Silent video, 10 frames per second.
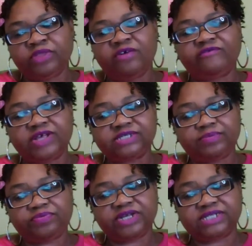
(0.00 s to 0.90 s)

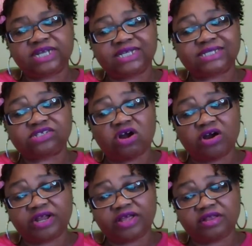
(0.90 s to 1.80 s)
Vistaprint to get
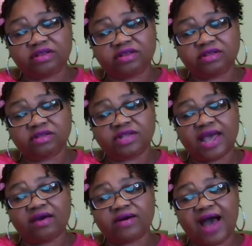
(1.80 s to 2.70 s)
started.
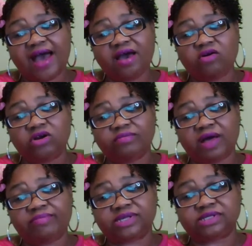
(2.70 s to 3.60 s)
Now, I order
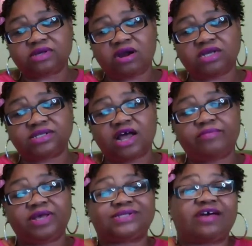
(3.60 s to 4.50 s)
my business cards now
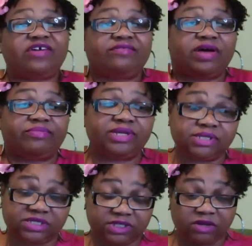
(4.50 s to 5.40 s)
because I've had my
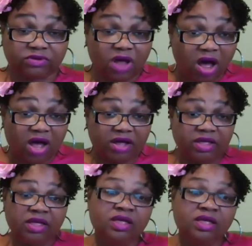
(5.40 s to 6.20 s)
business so long.